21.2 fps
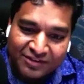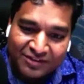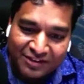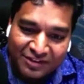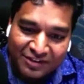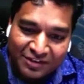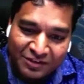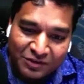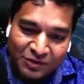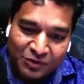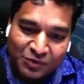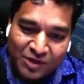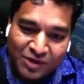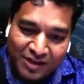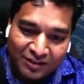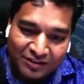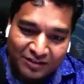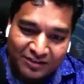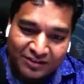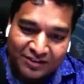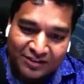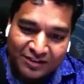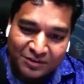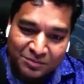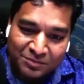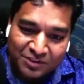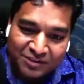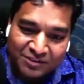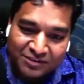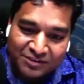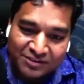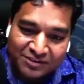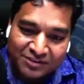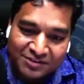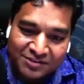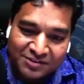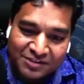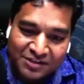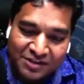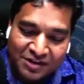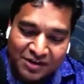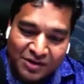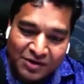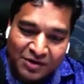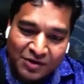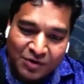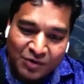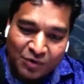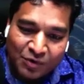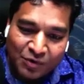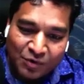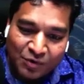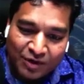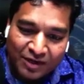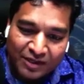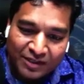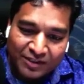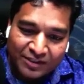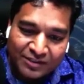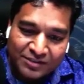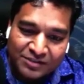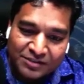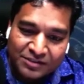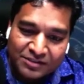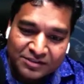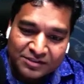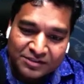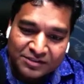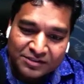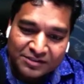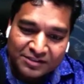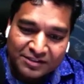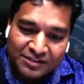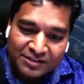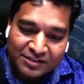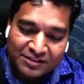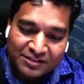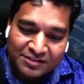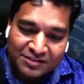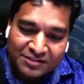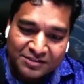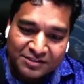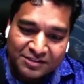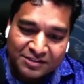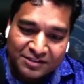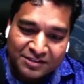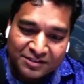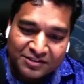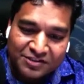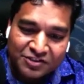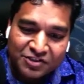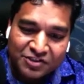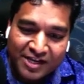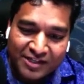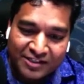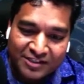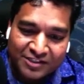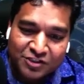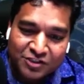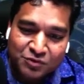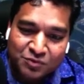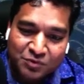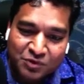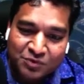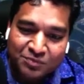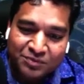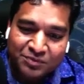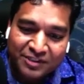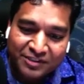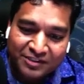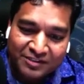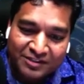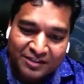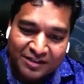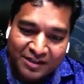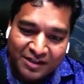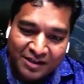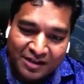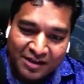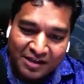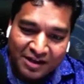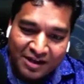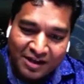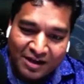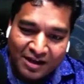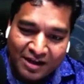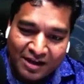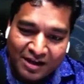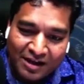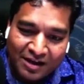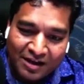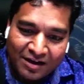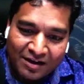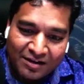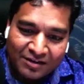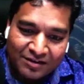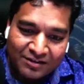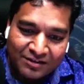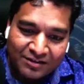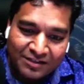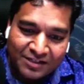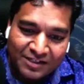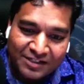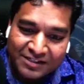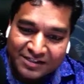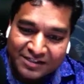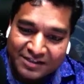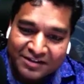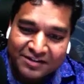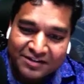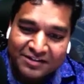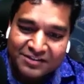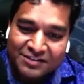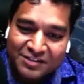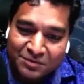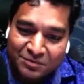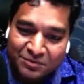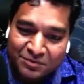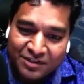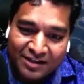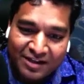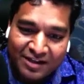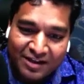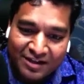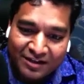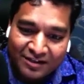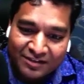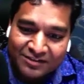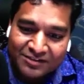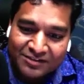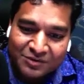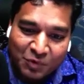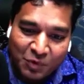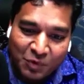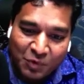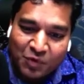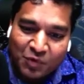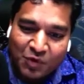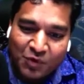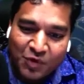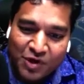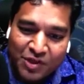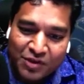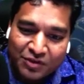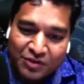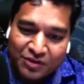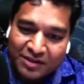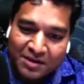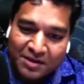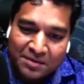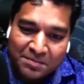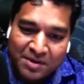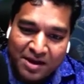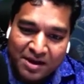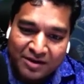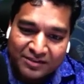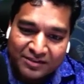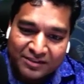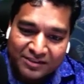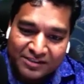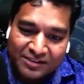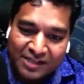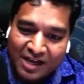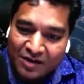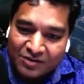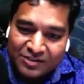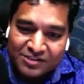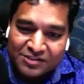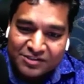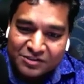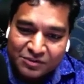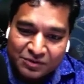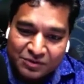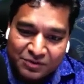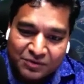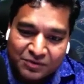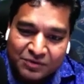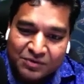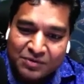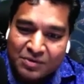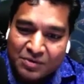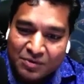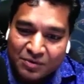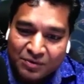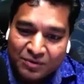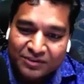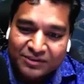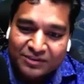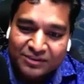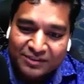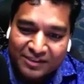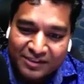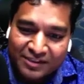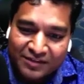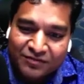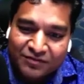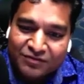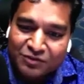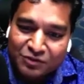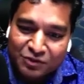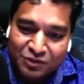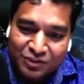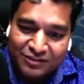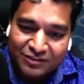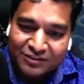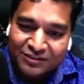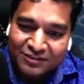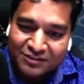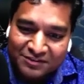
into healthcare business, or it is at this moment indicating something else? So what do you think about this? How it is going to hold in future?